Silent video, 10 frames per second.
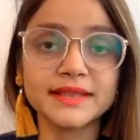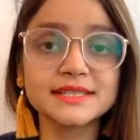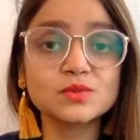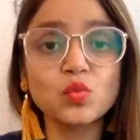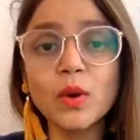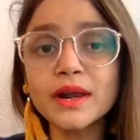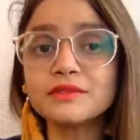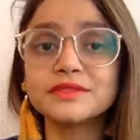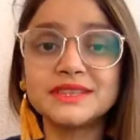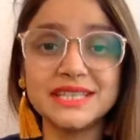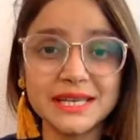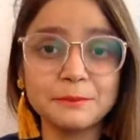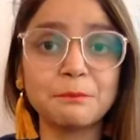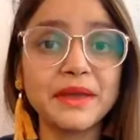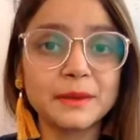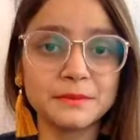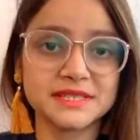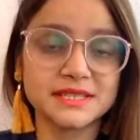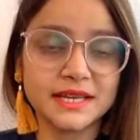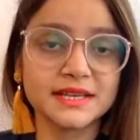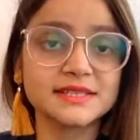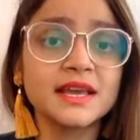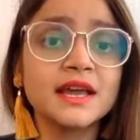That's one of the big mistakes.